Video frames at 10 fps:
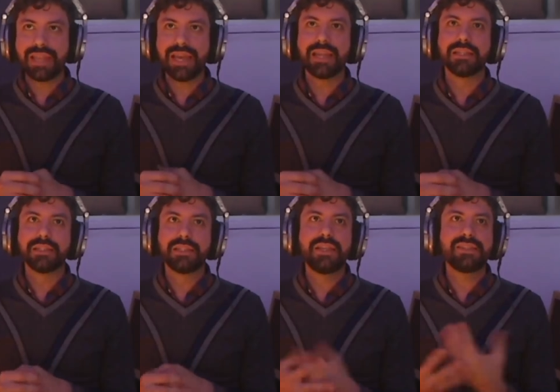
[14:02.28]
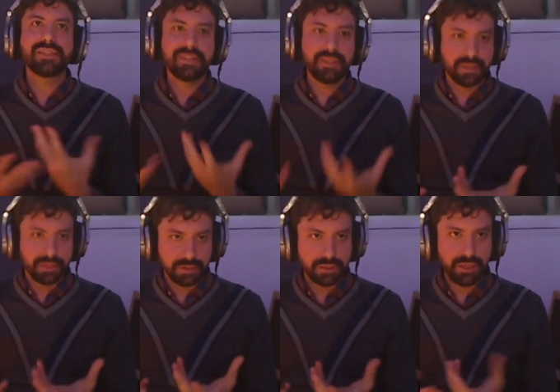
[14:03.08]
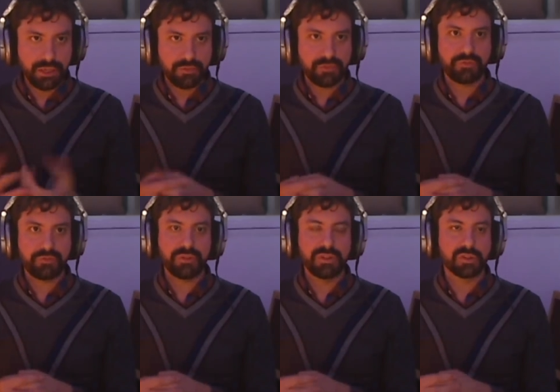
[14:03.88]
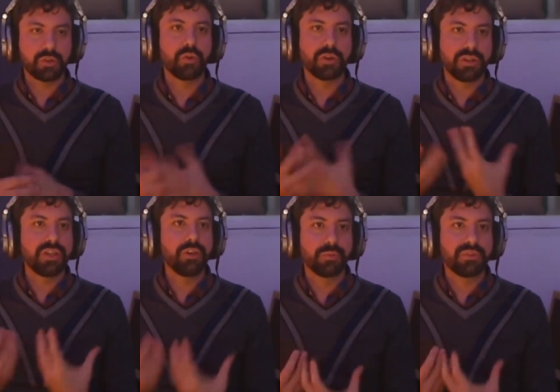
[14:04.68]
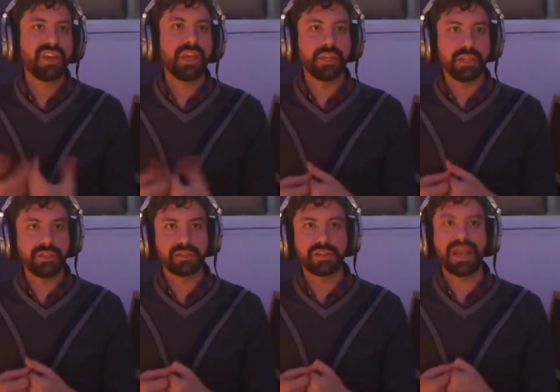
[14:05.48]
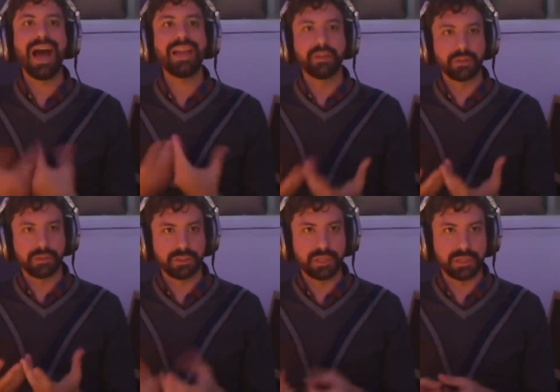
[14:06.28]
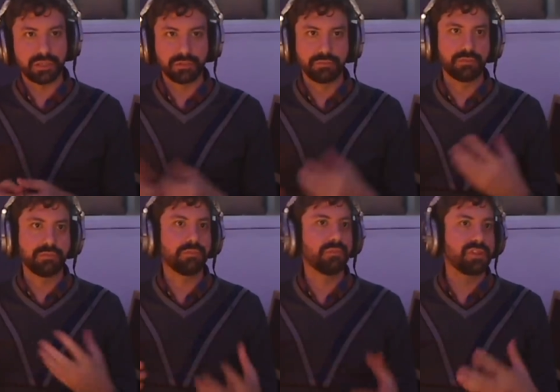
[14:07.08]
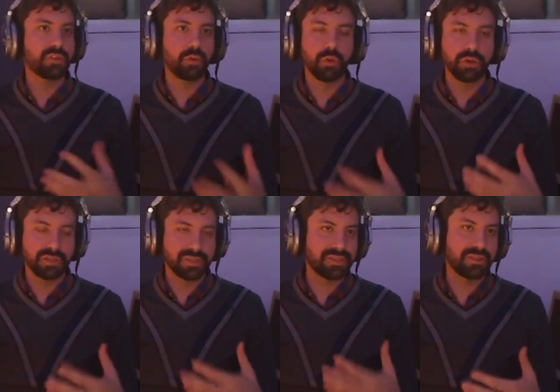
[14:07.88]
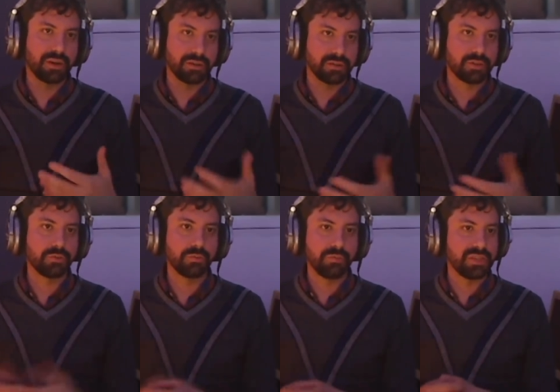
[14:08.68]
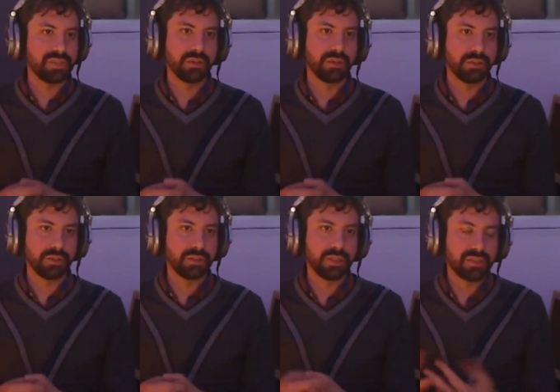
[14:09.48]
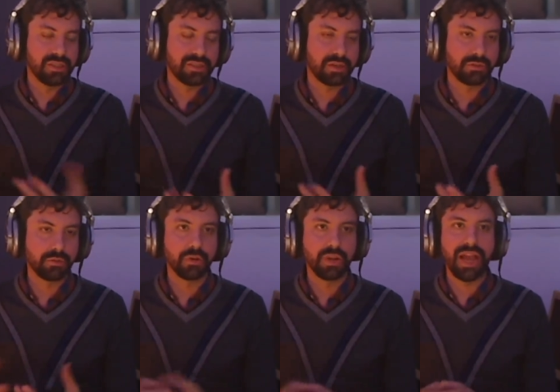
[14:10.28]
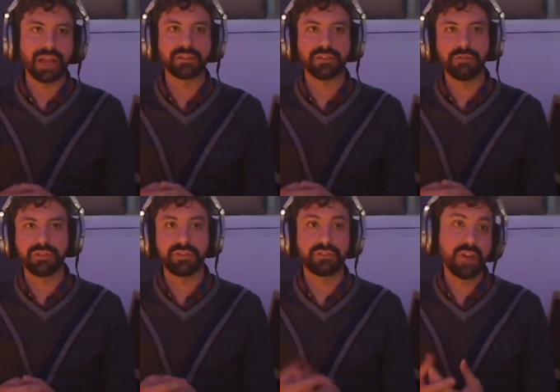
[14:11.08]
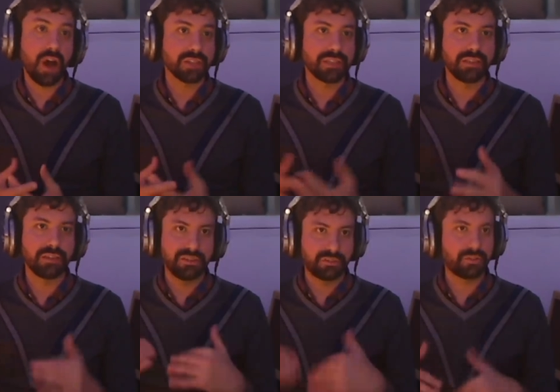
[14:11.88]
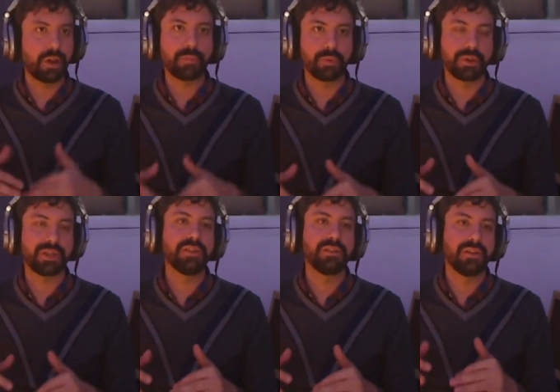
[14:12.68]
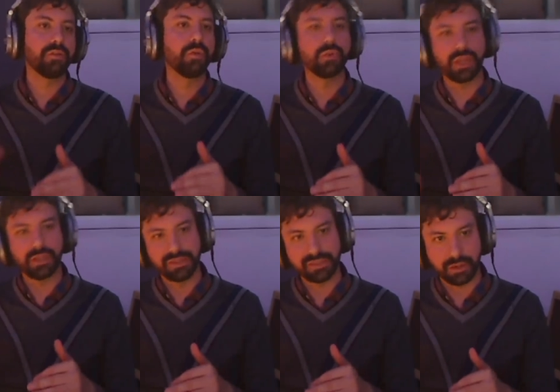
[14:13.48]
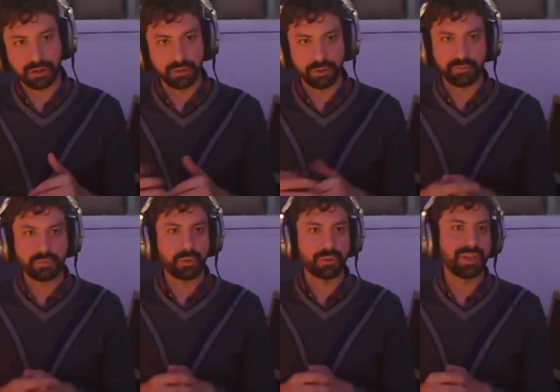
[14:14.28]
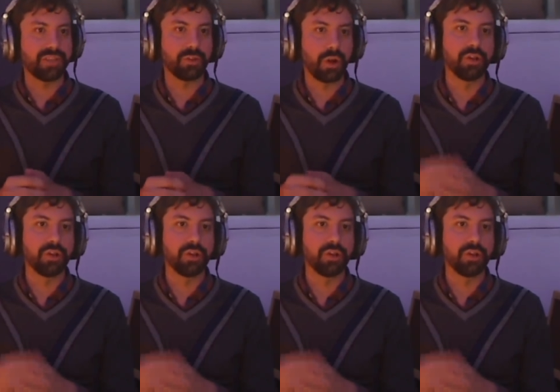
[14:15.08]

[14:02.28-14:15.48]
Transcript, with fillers: then they see if the score that they obtain is higher than the score that starts to basically, they start to collect. If it is not, then they stop propagating their own and they start propagating on